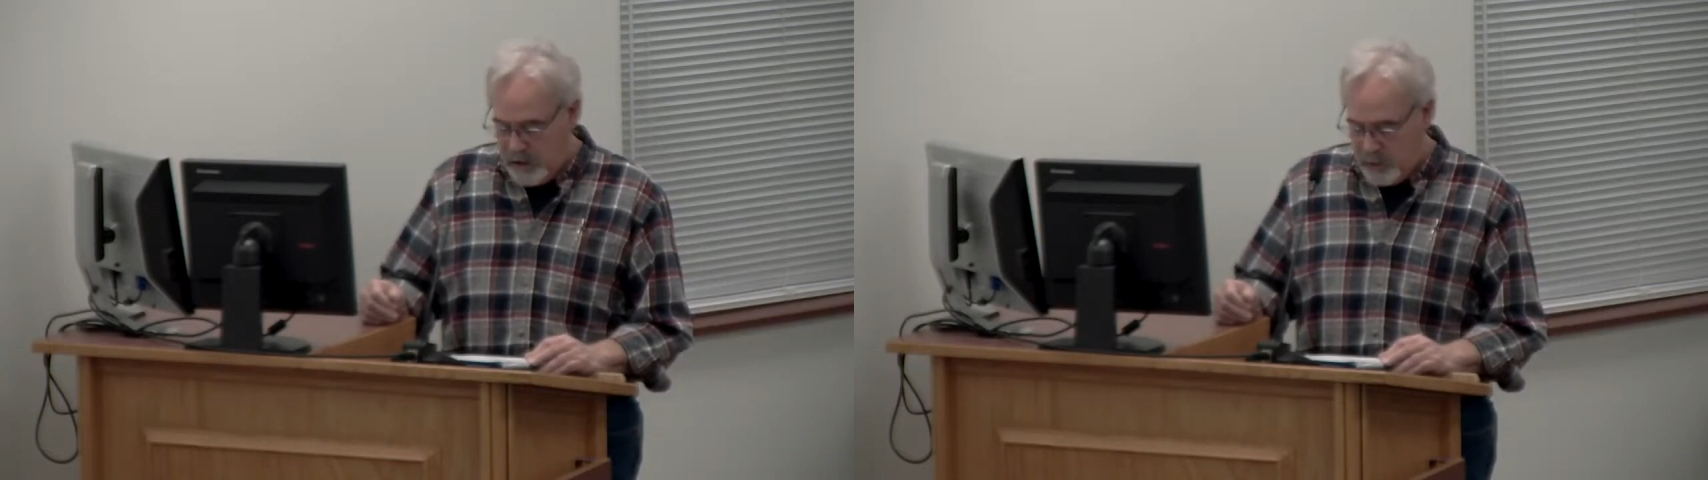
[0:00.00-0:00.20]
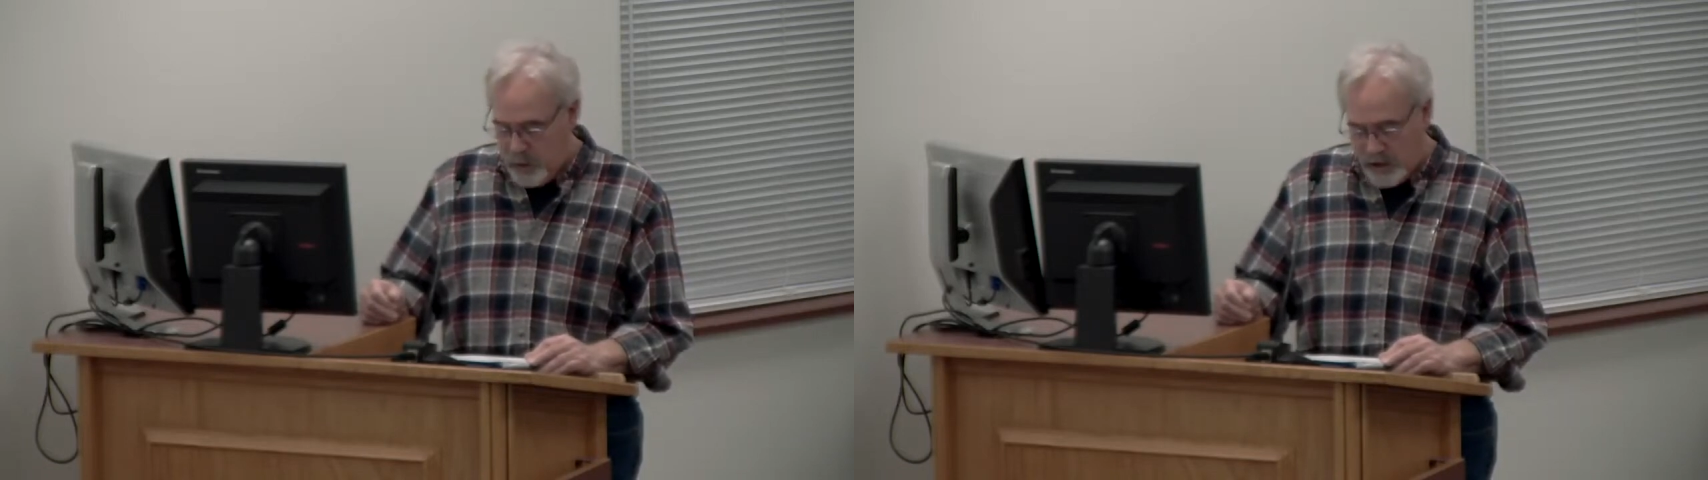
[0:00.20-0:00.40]

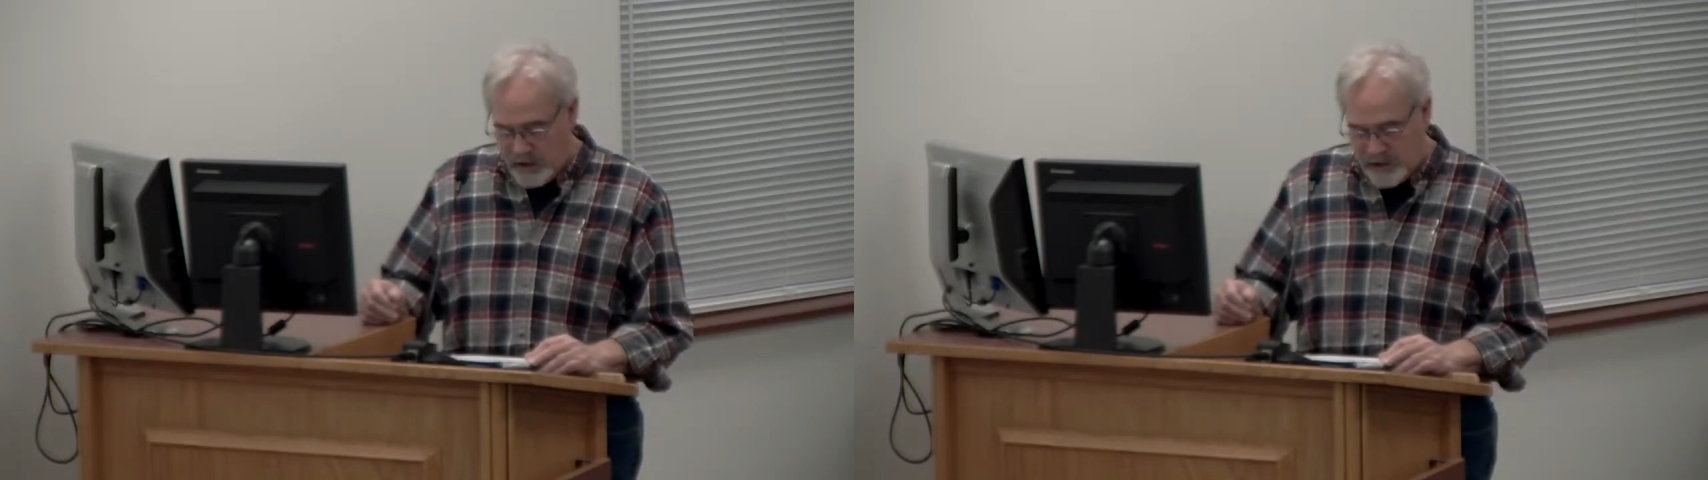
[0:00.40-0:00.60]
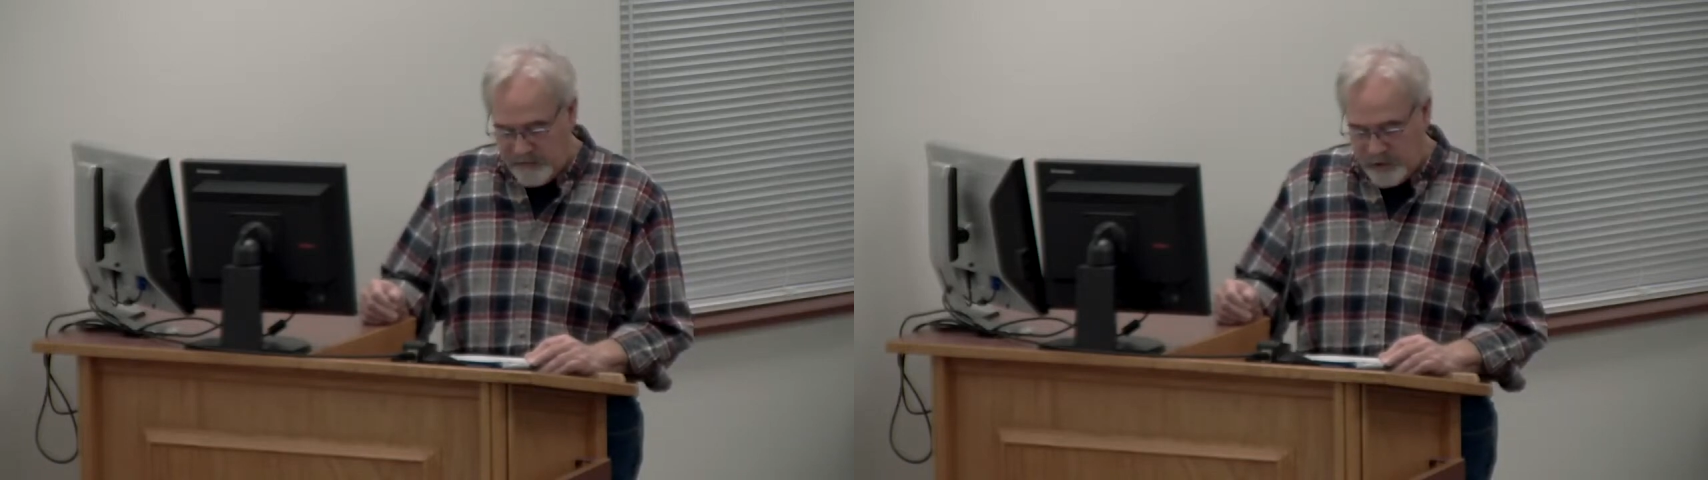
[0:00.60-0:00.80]

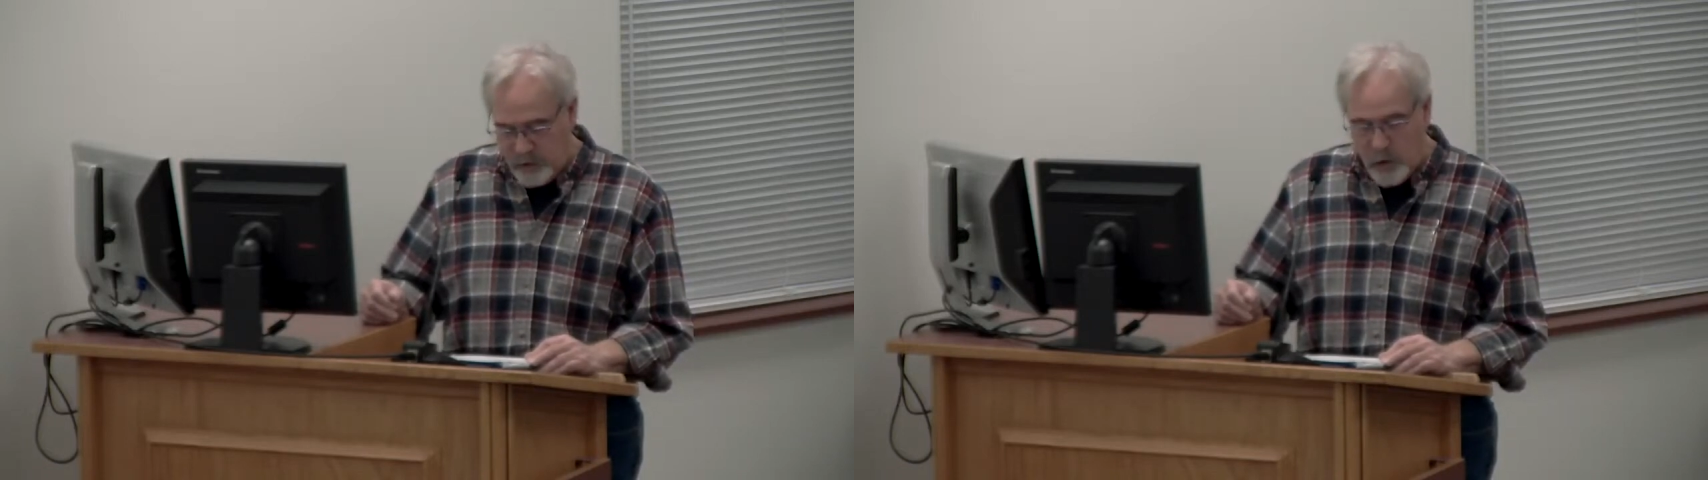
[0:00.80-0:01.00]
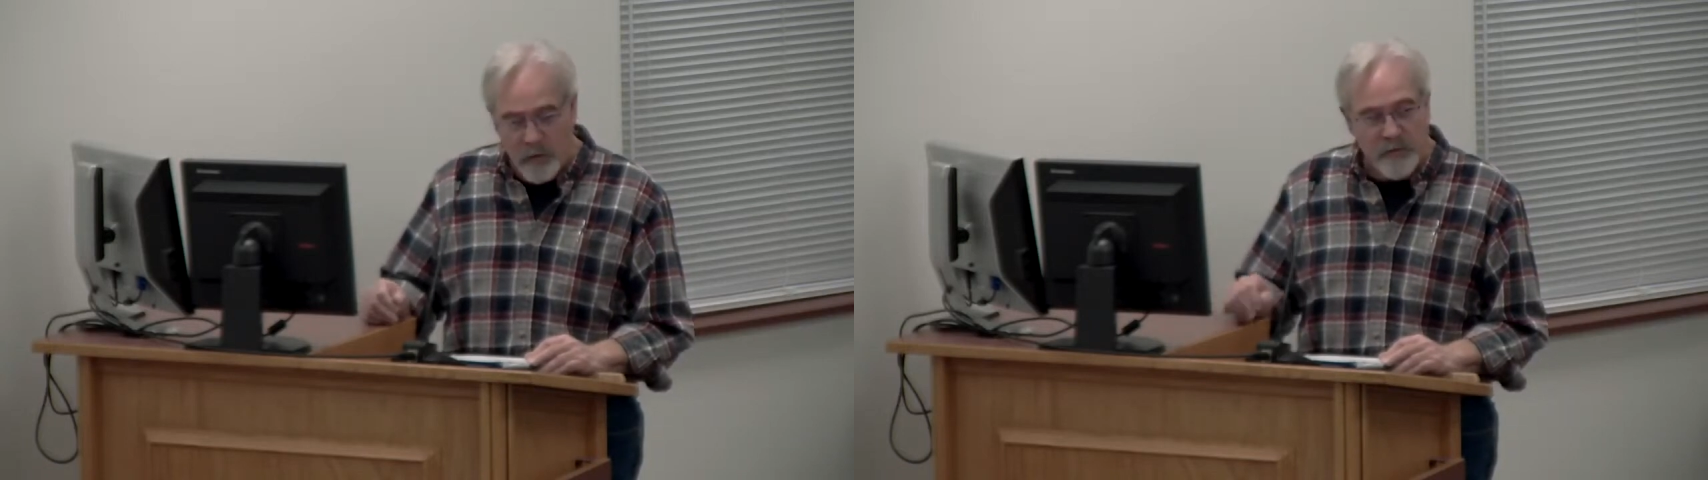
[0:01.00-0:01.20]
relative to
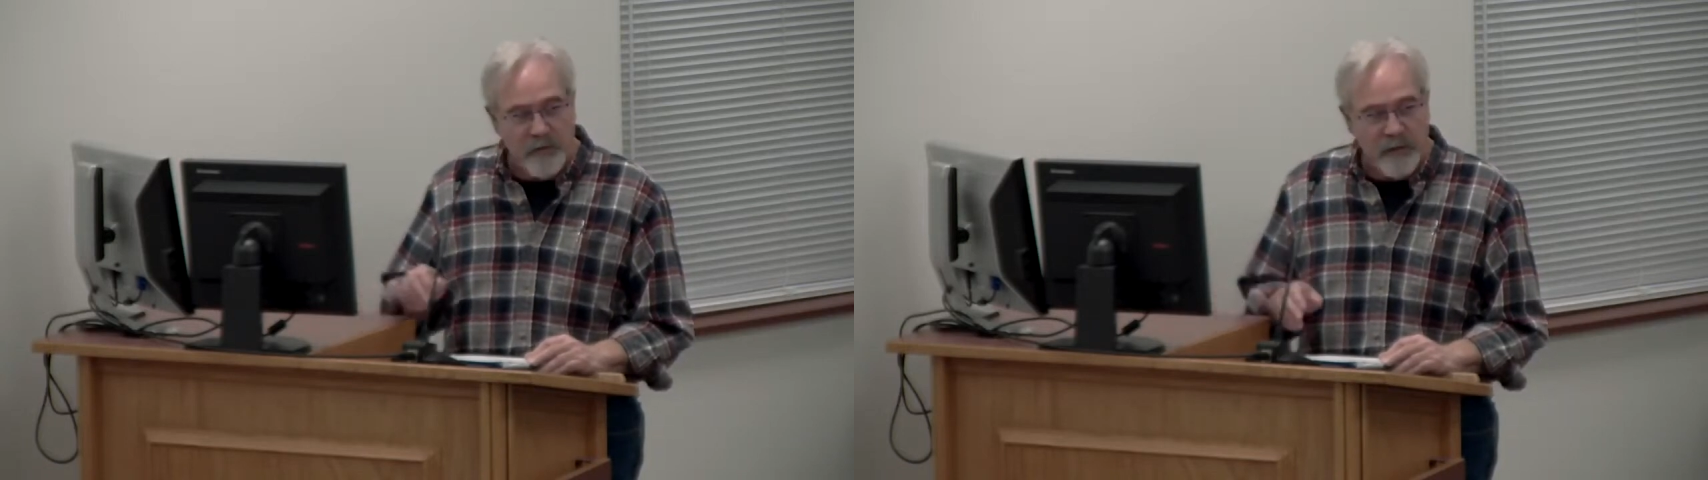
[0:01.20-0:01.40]
growth